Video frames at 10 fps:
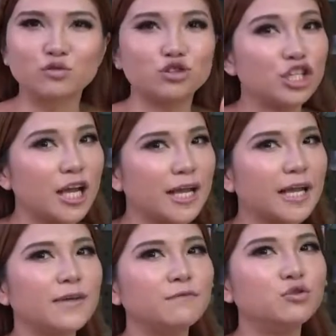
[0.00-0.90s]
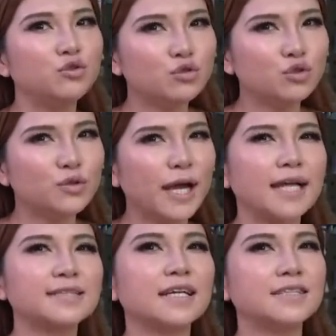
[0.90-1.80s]
to check if YouTube
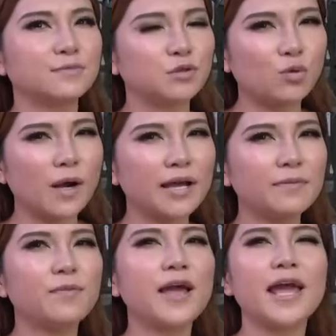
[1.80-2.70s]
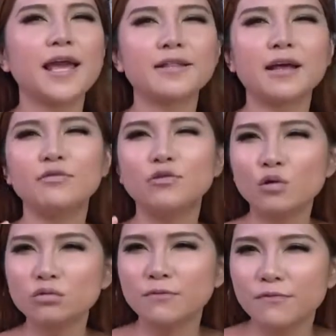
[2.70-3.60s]
has unsubscribed and
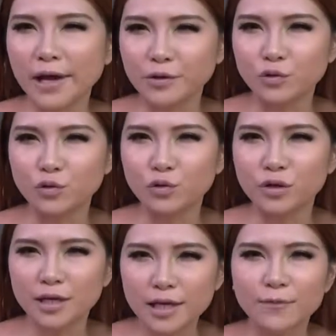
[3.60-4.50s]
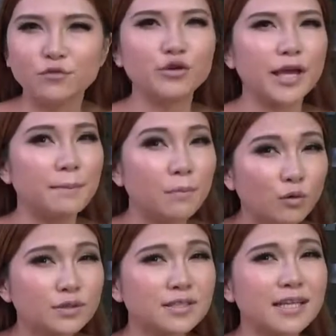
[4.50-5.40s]
notify you. If you can
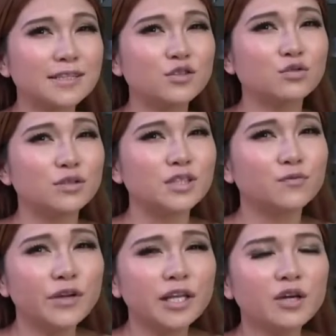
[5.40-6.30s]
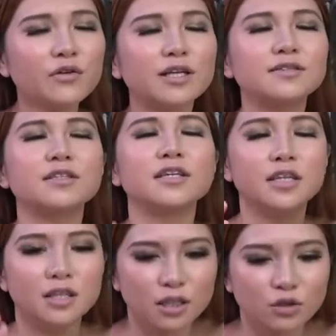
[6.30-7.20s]
post links to this video, it's a
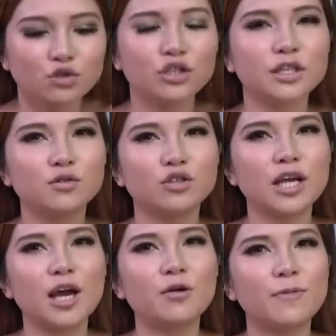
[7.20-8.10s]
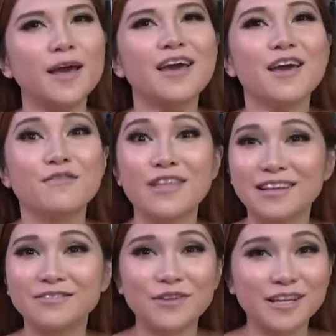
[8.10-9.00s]
huge help.
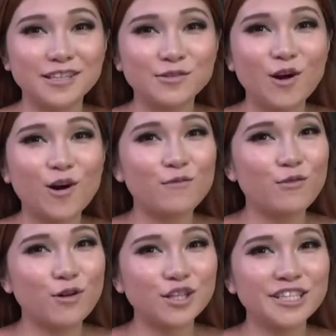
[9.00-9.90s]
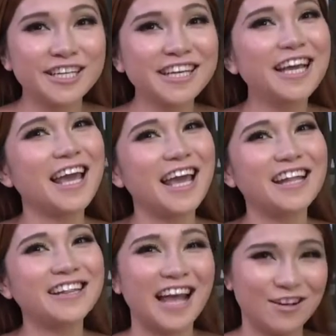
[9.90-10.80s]
Then thank you all for watching,
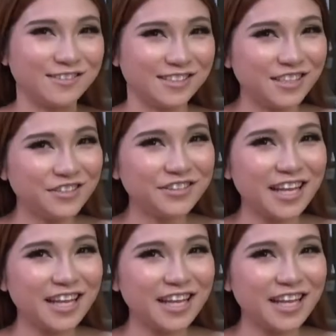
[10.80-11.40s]
and I'll see you